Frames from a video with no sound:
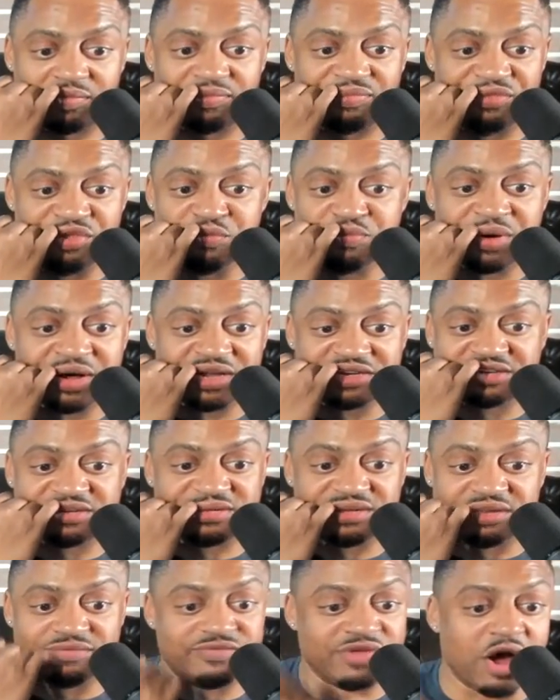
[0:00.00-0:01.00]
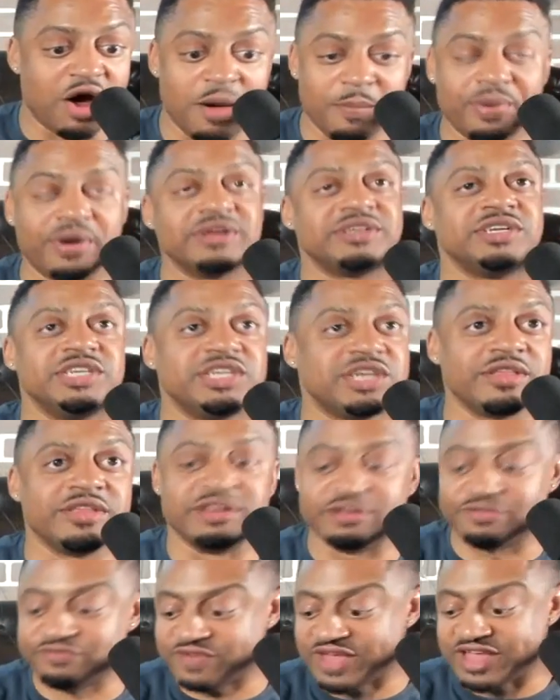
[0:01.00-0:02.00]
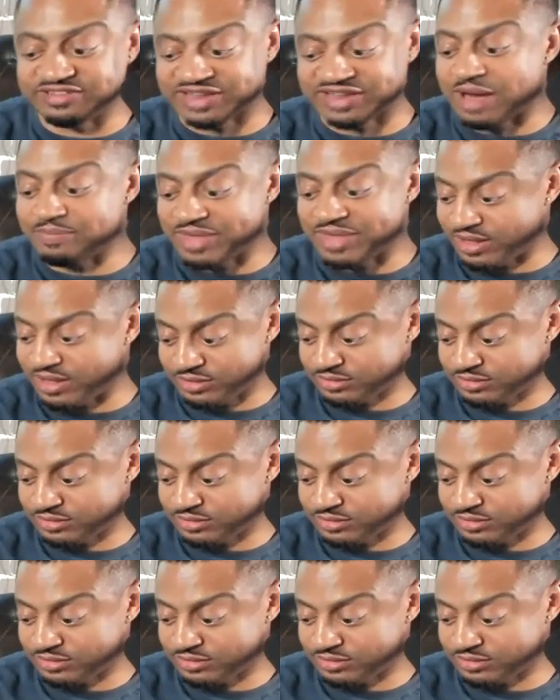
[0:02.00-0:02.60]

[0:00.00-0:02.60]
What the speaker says: If y'all punching each other in the face, I'm there.